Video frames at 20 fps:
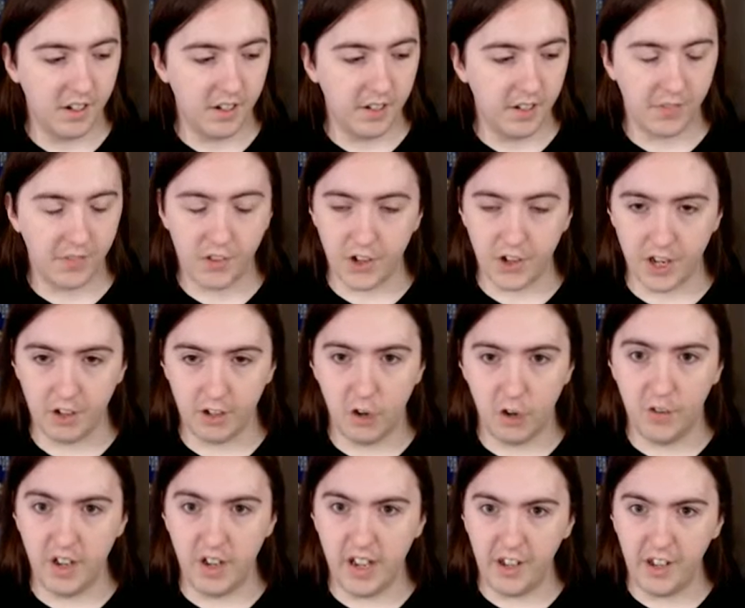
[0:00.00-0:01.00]
Shadow over
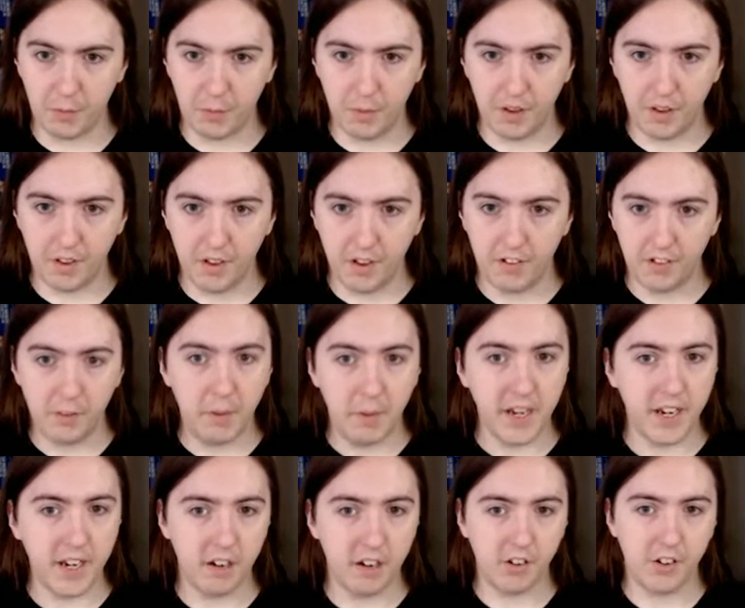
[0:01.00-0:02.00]
Innsmouth. The main
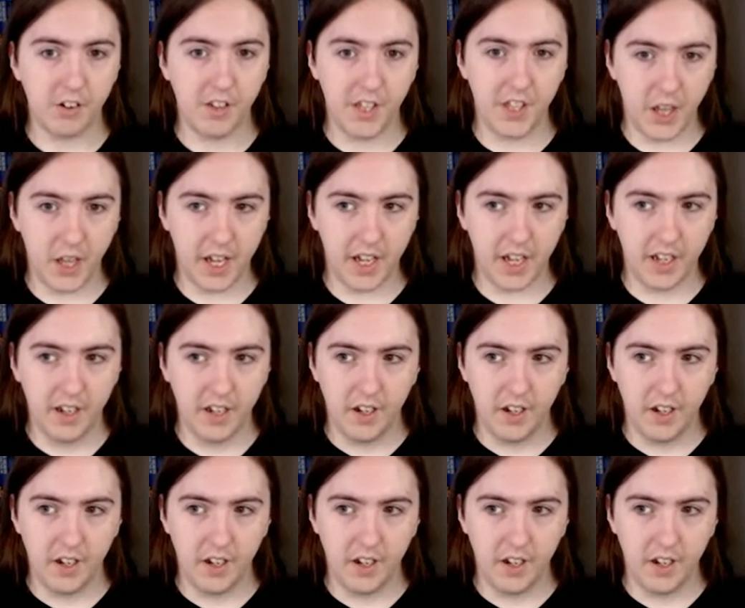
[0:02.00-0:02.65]
character there